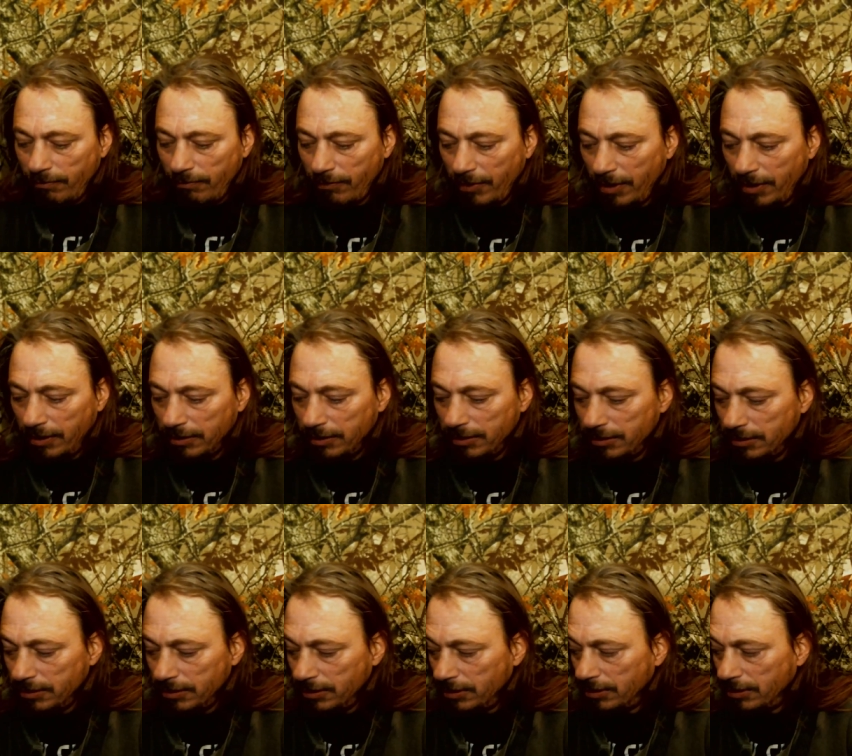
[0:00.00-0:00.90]

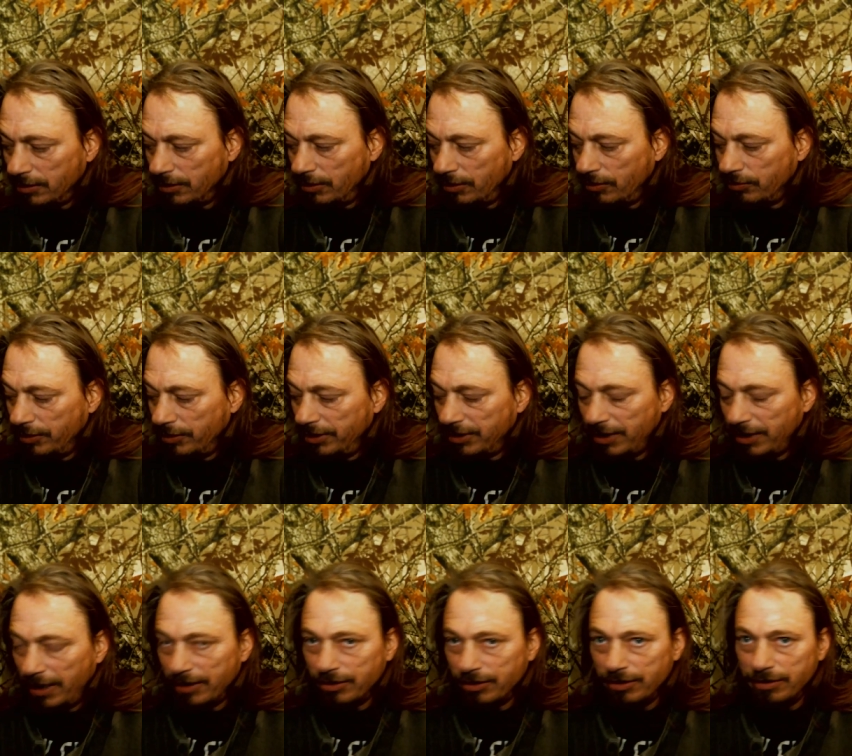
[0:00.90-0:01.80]
It's in three
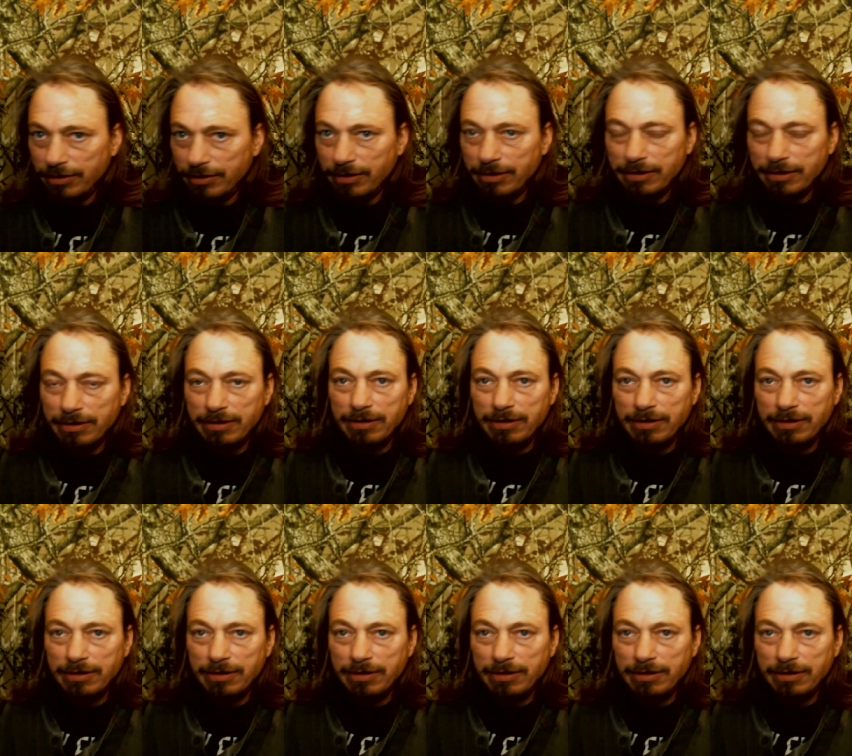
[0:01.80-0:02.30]
sections.